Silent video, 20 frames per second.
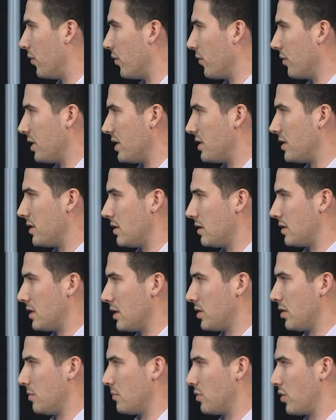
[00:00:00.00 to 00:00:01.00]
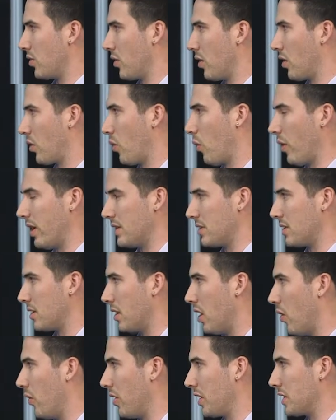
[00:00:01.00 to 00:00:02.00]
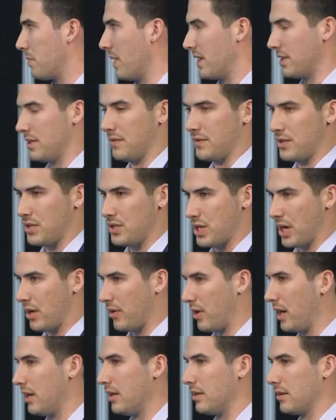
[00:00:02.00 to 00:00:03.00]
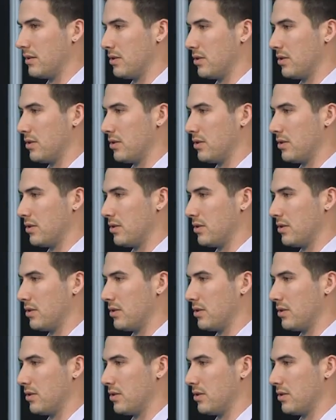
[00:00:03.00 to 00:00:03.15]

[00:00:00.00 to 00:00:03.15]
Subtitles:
these systems are quite slow and expensive to generate.